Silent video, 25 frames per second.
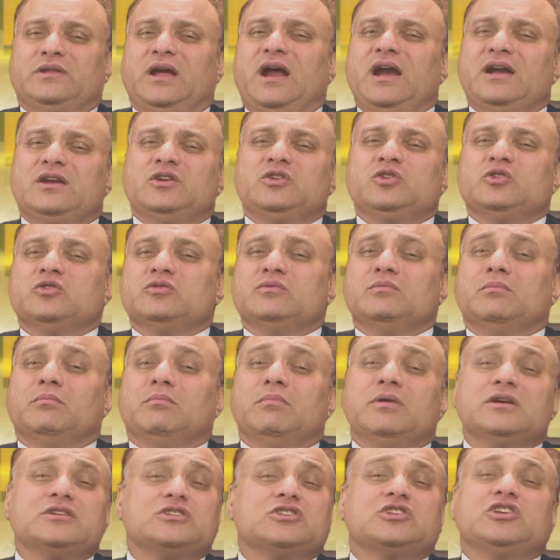that,
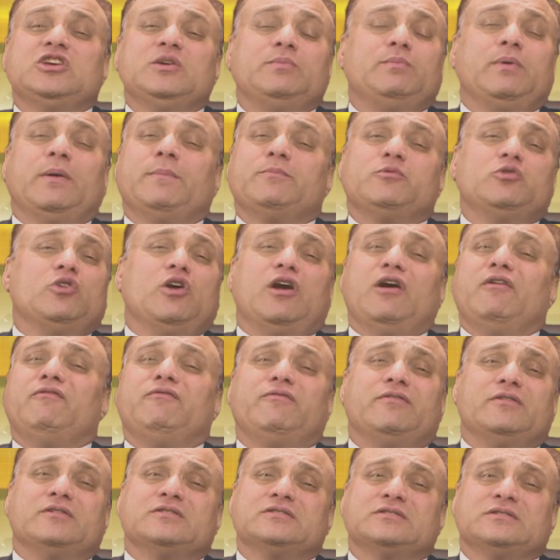must keep up your
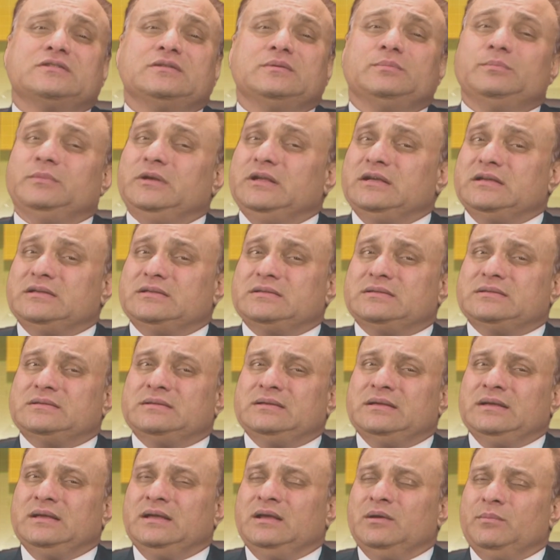efforts.
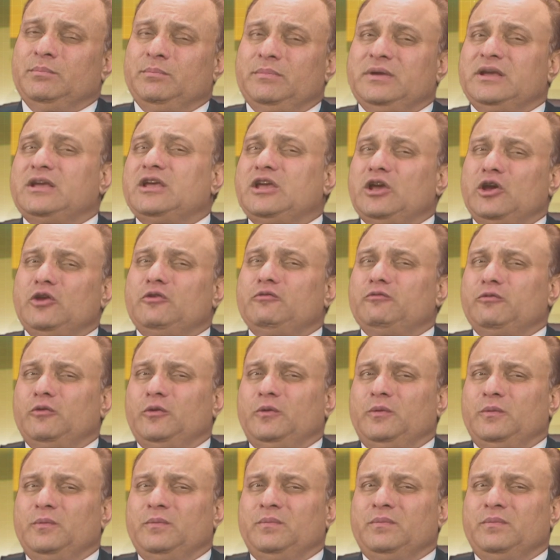Please, be careful.